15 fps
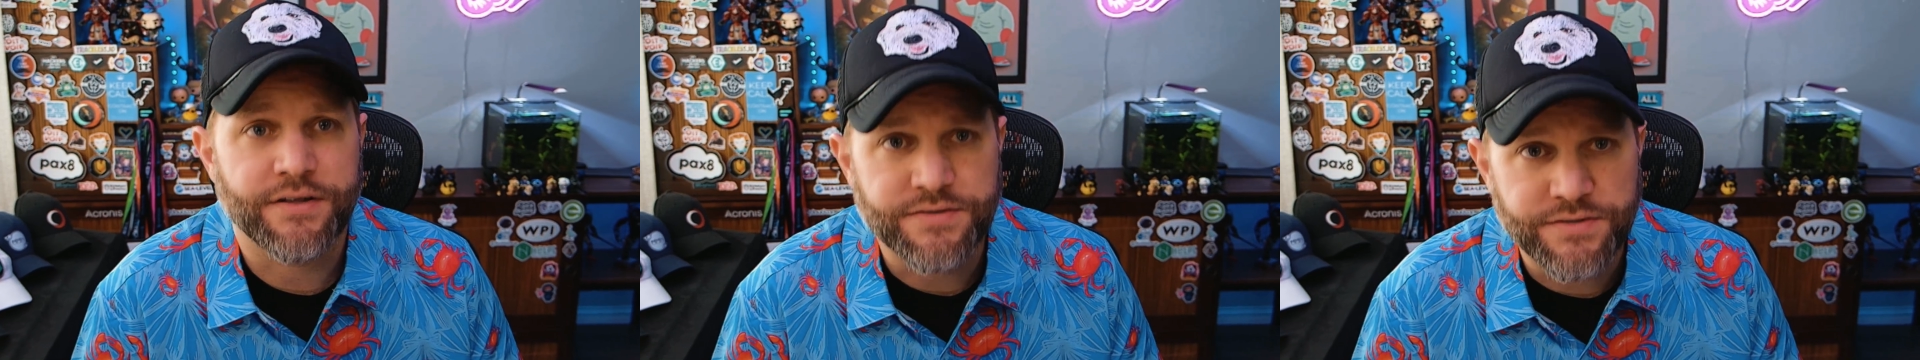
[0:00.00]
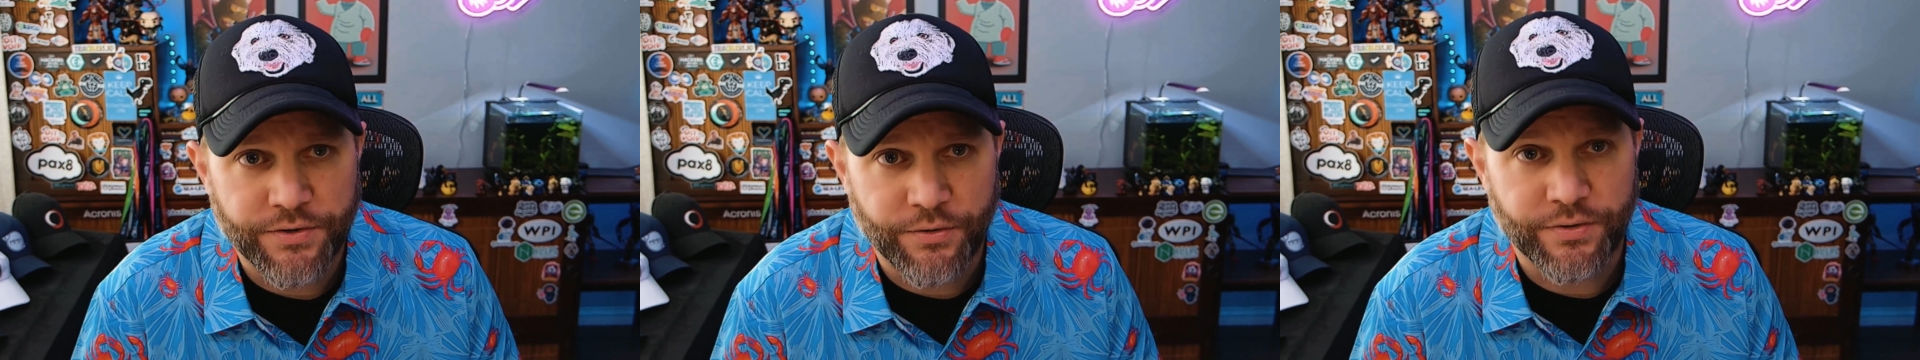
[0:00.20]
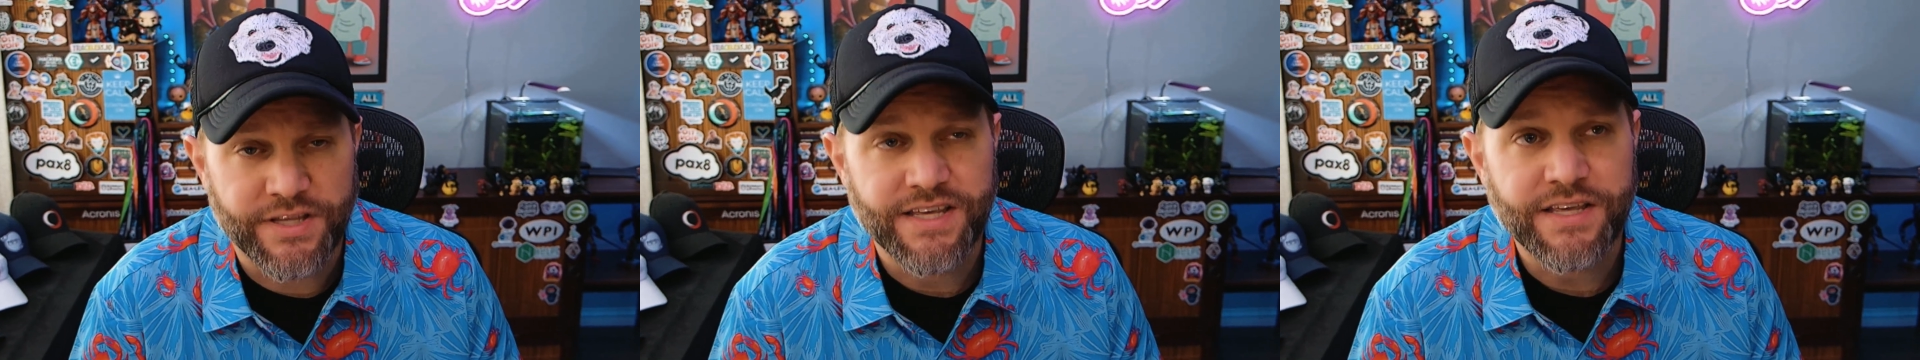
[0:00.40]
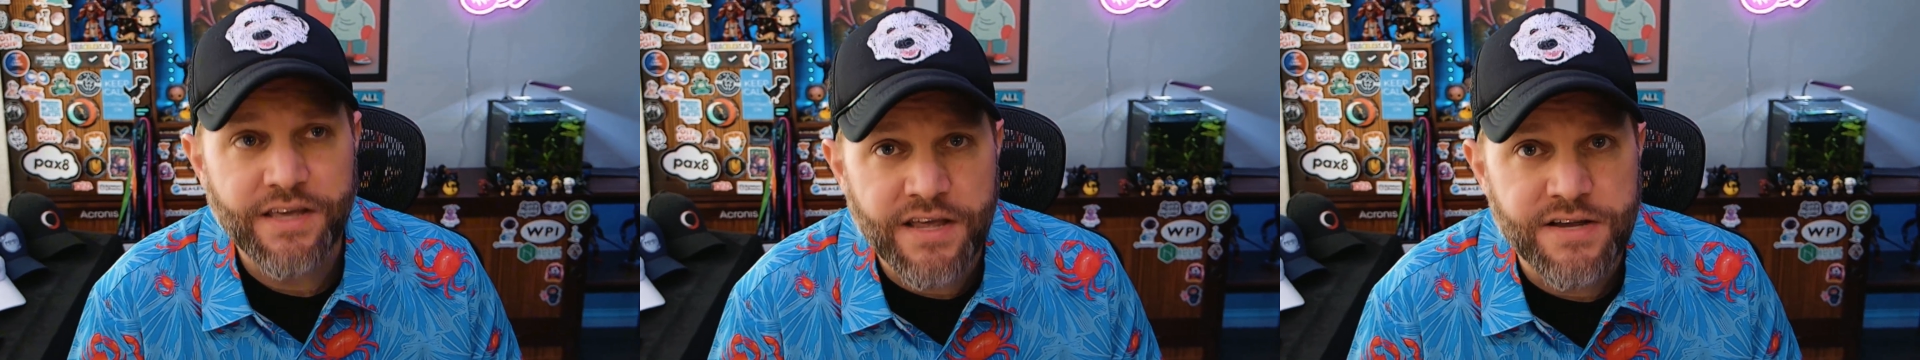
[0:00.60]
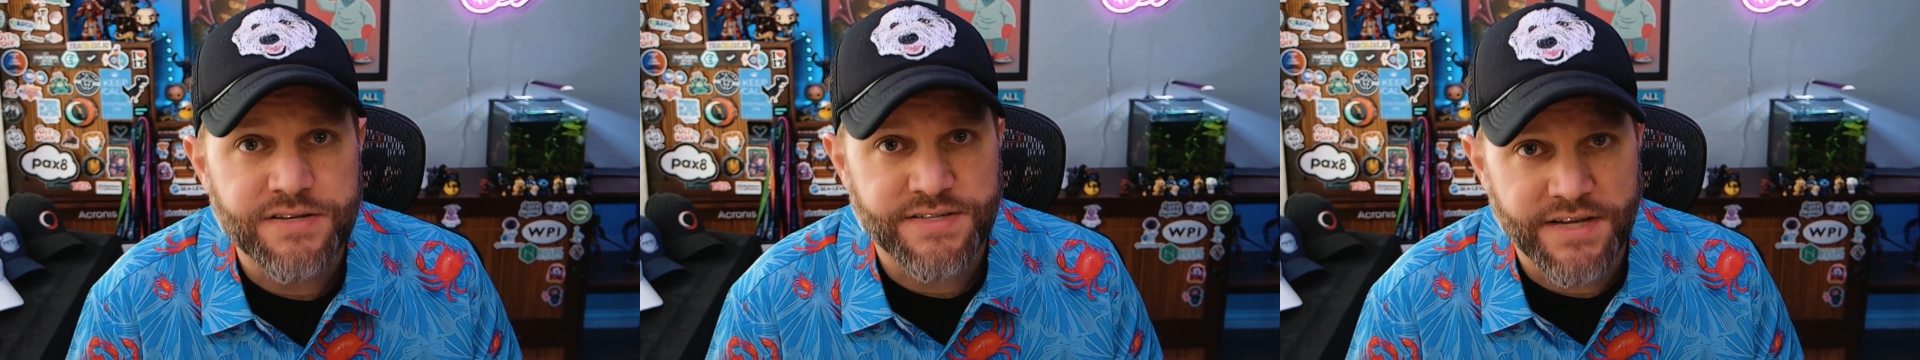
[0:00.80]
until the
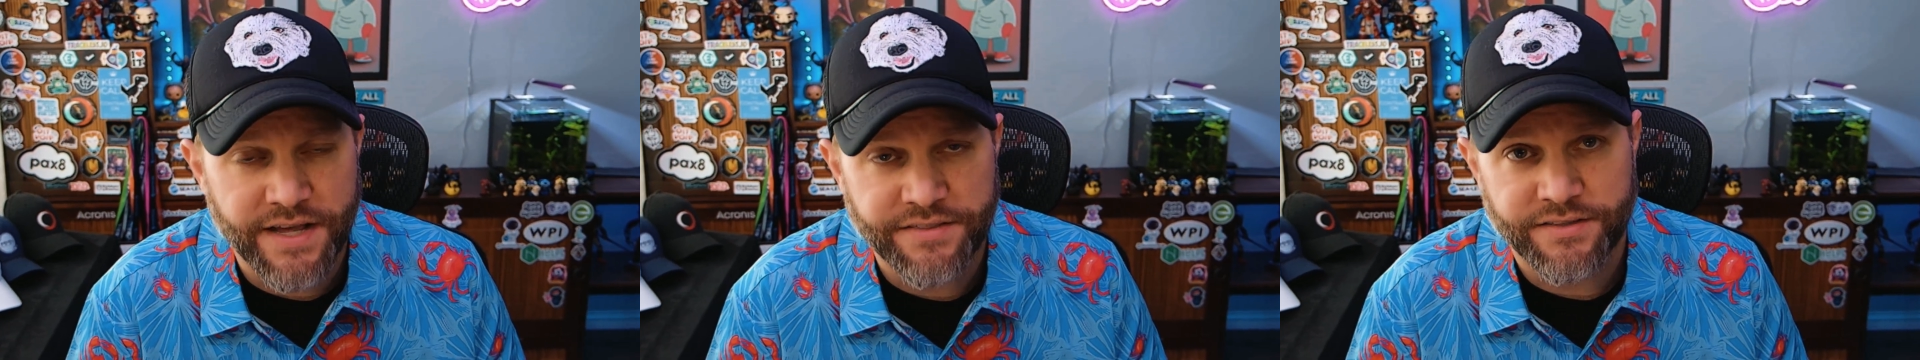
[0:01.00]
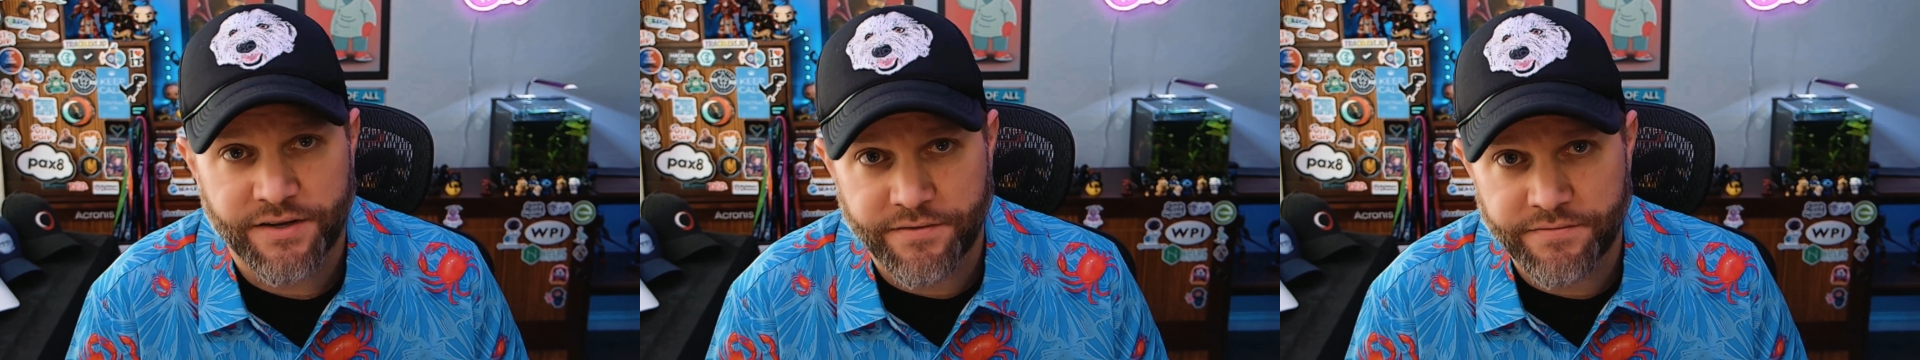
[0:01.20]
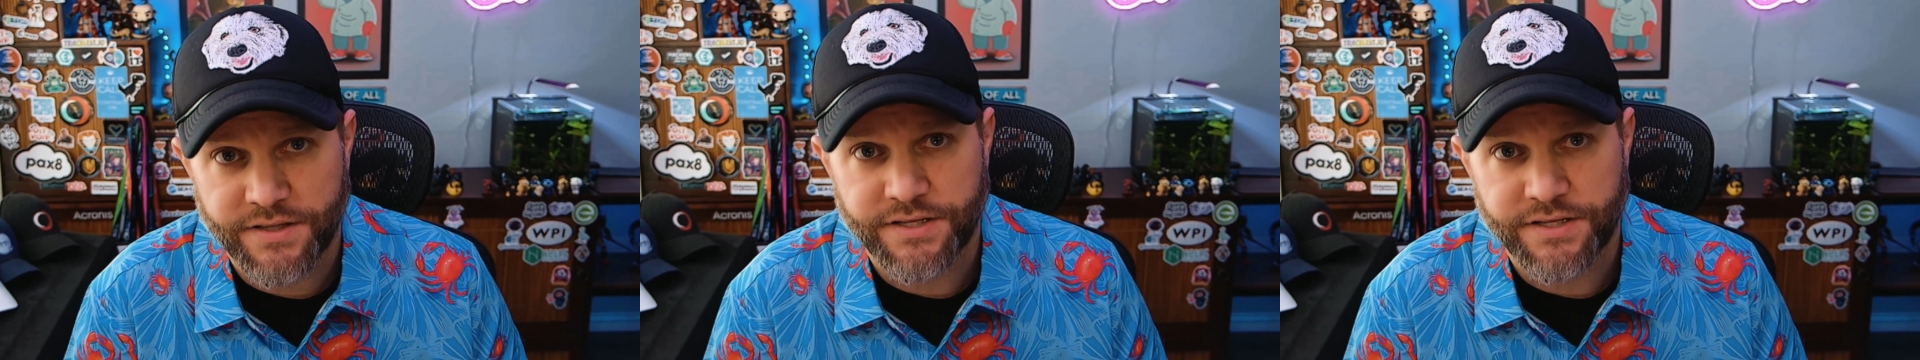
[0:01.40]
heat death of the